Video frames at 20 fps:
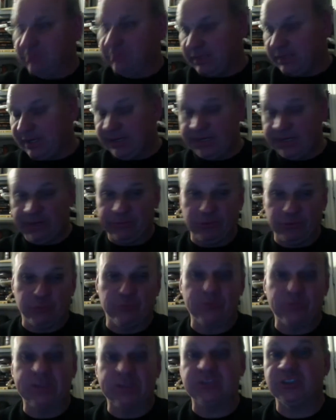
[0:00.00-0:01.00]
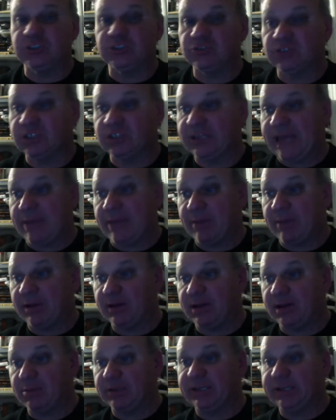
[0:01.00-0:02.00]
in an interview that just came out
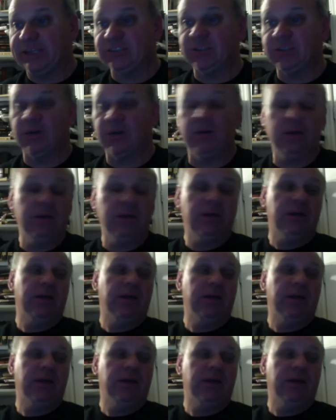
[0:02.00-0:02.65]
a couple of days ago,